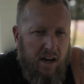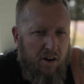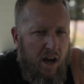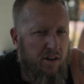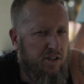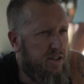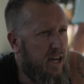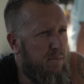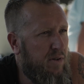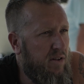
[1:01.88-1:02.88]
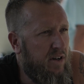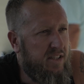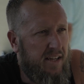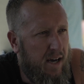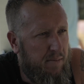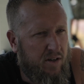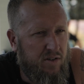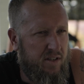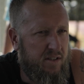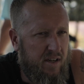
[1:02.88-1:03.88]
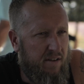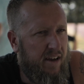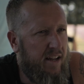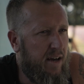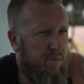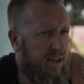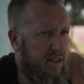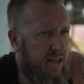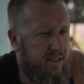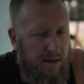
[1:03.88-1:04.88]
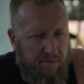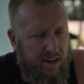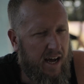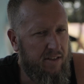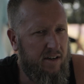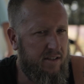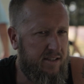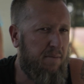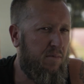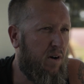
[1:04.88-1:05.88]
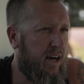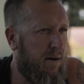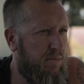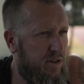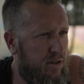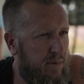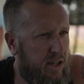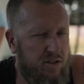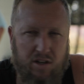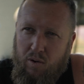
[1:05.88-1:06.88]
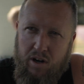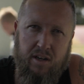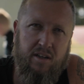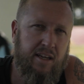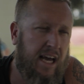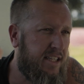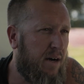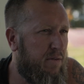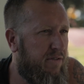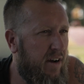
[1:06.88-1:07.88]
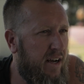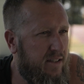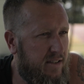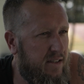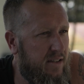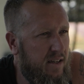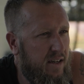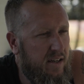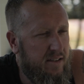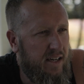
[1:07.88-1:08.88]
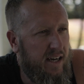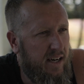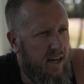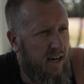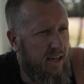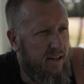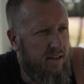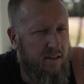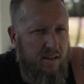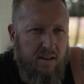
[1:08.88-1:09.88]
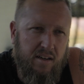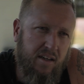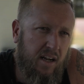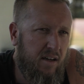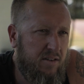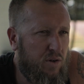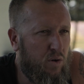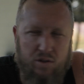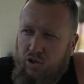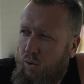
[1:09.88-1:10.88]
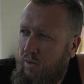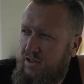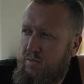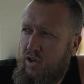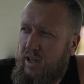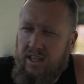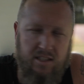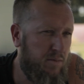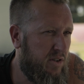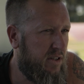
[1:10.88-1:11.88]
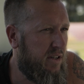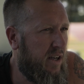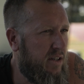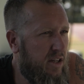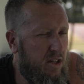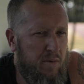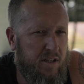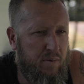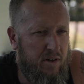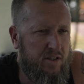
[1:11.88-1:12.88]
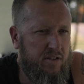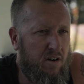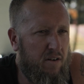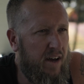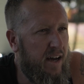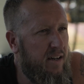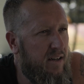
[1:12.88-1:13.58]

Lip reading: I don't just come to these now because it's an event that we can get something for nothing. It's something I come to because I want to catch up with friends and say good day, and talk with some new customers and tell them the experiences I've had,